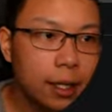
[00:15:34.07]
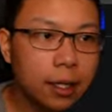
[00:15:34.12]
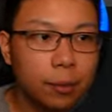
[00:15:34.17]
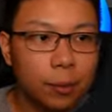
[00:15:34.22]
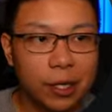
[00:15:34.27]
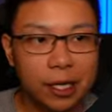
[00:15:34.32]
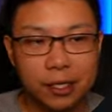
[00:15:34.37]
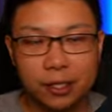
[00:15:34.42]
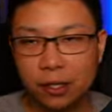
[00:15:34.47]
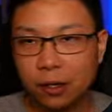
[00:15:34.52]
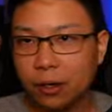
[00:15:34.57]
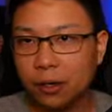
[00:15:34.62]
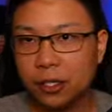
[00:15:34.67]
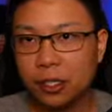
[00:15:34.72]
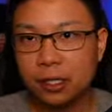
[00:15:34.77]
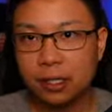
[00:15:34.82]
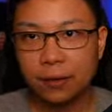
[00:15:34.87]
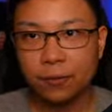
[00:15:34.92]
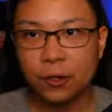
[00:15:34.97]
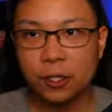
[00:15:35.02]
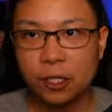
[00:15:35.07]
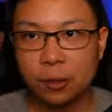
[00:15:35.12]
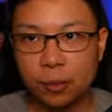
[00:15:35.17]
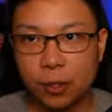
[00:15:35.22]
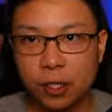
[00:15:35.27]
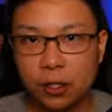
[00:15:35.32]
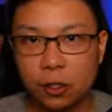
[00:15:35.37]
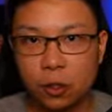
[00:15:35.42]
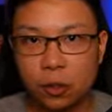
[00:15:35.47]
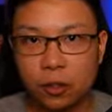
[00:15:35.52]
because there are different
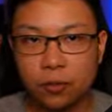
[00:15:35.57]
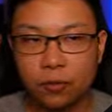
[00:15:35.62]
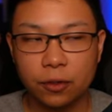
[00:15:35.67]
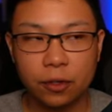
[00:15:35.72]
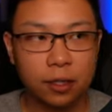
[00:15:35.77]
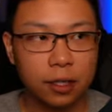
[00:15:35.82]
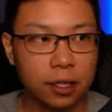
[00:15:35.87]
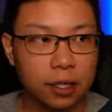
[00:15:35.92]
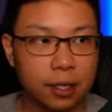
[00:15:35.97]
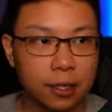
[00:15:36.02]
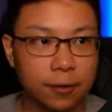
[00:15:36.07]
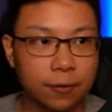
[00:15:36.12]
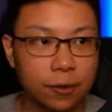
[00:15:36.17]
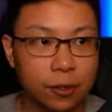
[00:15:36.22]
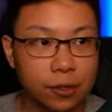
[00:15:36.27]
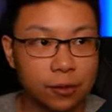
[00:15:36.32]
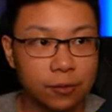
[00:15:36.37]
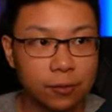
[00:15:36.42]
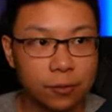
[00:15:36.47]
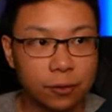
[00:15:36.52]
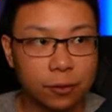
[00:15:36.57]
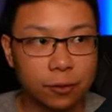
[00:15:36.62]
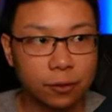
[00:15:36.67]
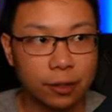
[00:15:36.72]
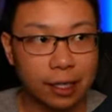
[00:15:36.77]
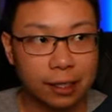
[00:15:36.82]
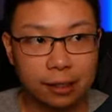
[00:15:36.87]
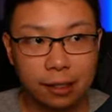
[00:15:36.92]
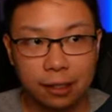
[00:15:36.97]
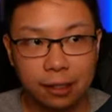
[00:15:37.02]
speed tunes for uh for for
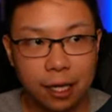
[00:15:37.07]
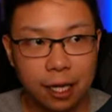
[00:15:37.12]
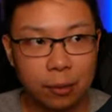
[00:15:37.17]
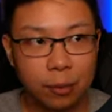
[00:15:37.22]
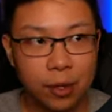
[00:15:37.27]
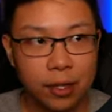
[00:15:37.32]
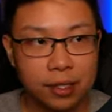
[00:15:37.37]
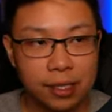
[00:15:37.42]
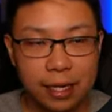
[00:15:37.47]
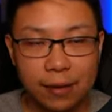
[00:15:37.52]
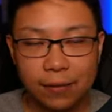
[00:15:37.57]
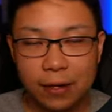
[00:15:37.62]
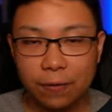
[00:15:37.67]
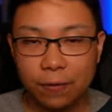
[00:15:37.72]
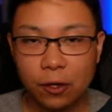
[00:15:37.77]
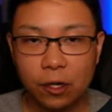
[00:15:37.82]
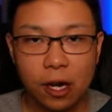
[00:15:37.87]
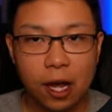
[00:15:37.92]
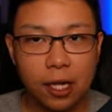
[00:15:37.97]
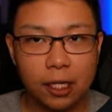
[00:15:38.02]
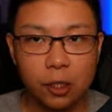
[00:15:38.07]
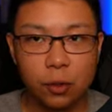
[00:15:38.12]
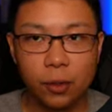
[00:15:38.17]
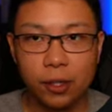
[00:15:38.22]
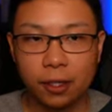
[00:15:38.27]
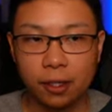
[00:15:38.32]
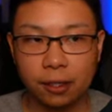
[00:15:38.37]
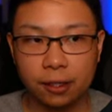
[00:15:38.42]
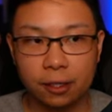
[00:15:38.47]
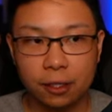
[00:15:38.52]
like the clan boss. Even if you're not doing
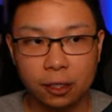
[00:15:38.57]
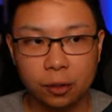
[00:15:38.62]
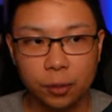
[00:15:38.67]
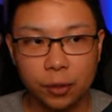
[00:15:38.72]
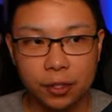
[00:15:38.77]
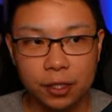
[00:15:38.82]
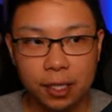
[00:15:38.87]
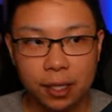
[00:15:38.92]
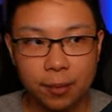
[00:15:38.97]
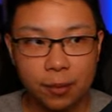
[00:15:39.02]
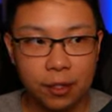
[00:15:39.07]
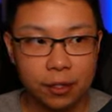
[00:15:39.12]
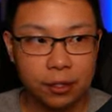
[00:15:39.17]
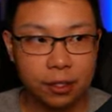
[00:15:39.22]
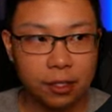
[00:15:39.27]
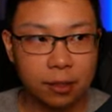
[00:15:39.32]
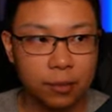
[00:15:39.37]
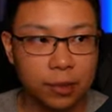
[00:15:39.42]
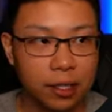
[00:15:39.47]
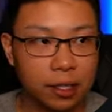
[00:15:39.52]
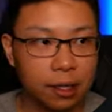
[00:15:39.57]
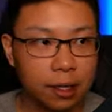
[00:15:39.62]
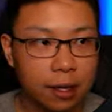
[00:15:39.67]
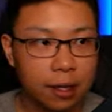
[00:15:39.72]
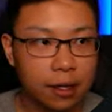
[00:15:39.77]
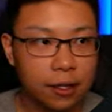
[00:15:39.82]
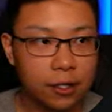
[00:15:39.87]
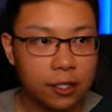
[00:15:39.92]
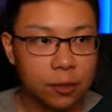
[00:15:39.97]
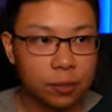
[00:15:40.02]
an unkillable team, there's going to be
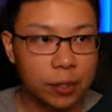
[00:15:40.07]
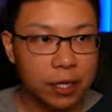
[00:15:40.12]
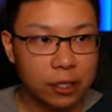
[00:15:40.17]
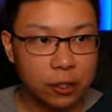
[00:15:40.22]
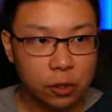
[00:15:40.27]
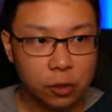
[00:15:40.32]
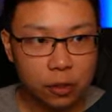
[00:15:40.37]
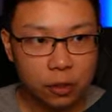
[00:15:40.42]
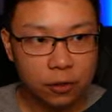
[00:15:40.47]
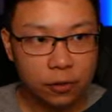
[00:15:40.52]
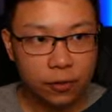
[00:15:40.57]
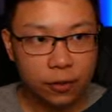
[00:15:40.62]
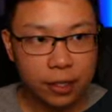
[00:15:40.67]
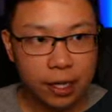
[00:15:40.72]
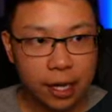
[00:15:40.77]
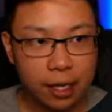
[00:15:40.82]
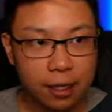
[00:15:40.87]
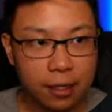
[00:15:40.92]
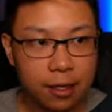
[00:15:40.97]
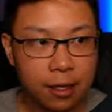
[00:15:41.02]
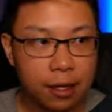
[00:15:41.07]
speed tunes for that.